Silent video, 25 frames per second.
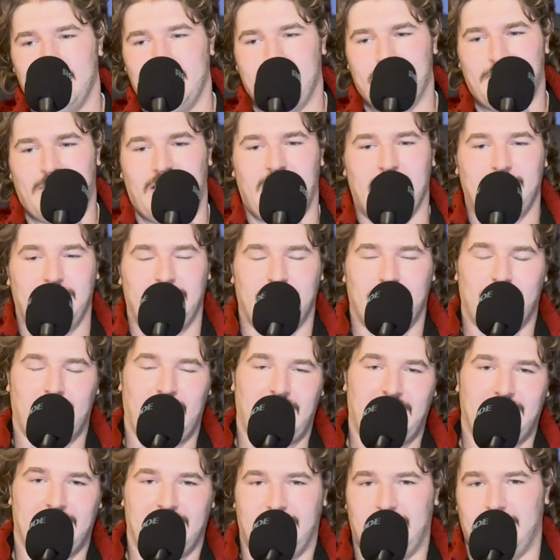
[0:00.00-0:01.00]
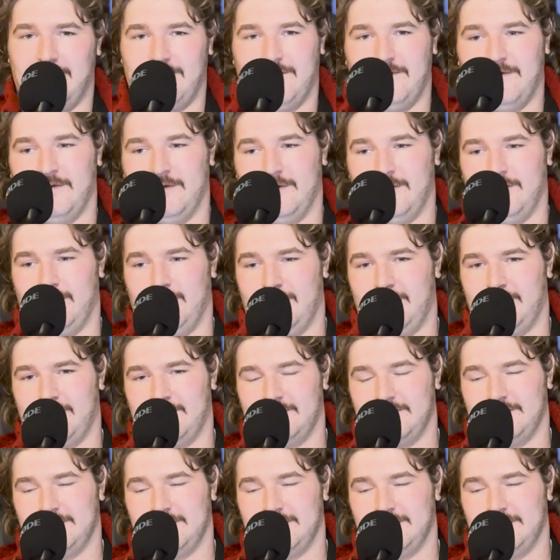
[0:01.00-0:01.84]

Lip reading: buy me reindeer food,